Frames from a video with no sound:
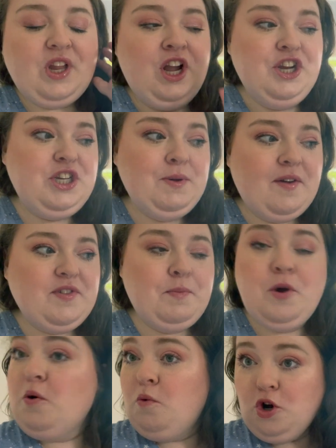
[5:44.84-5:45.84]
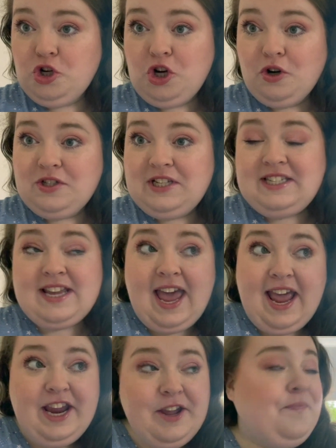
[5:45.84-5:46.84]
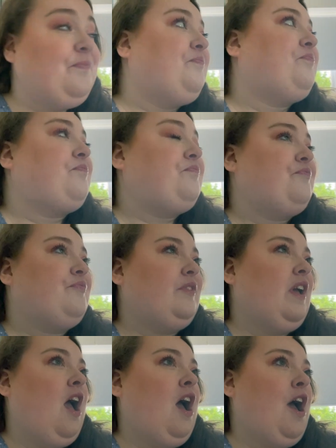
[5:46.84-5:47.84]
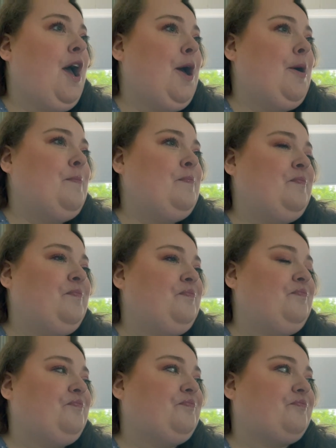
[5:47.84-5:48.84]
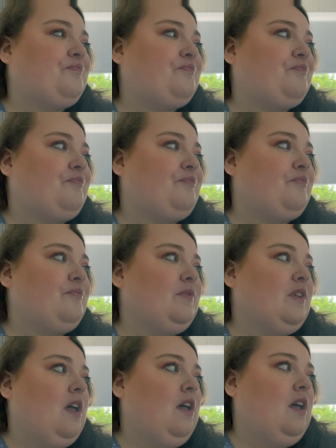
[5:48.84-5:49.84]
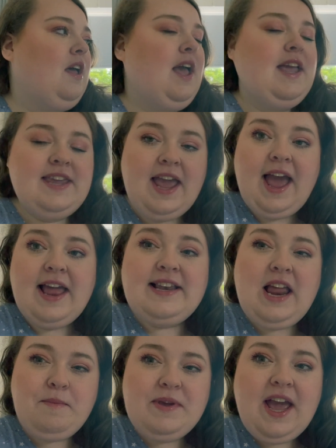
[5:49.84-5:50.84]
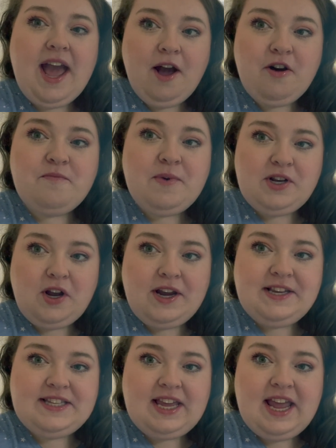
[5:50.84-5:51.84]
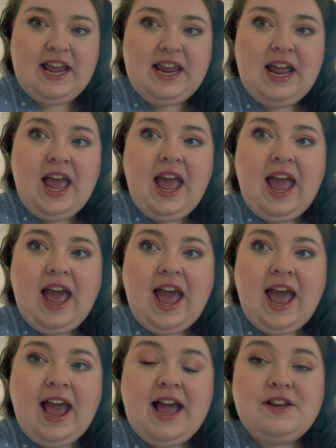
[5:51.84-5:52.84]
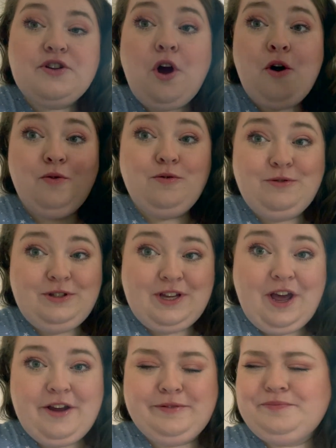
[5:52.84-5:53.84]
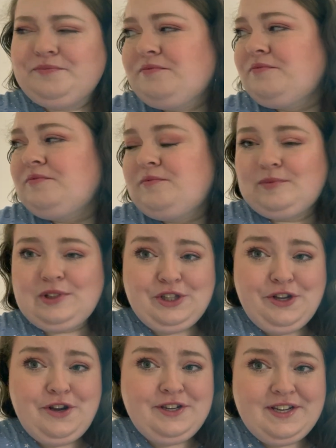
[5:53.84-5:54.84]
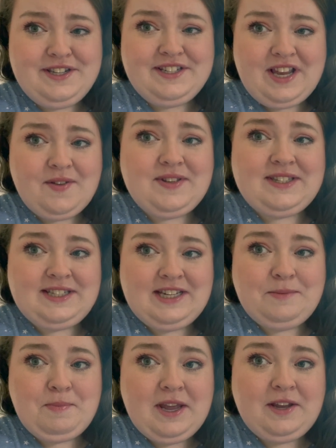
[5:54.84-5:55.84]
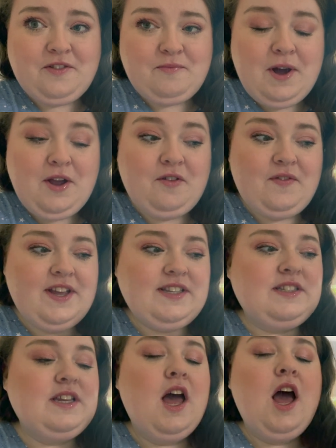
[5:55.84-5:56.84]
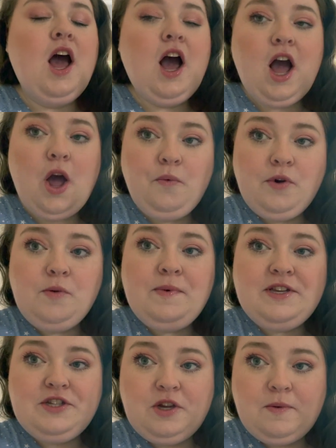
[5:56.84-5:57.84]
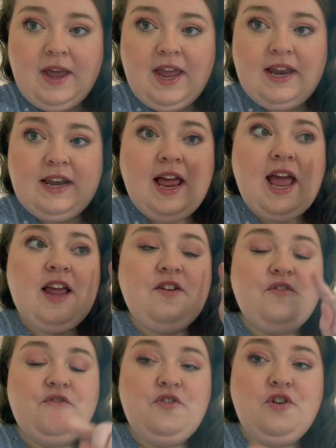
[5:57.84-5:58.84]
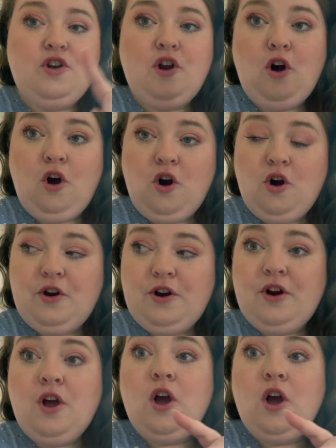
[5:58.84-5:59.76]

I do have to put a wash on today. Um, yeah, let me get out of my nighty, and I'll also you did just have a sneak peek of my office. I will be doing a full on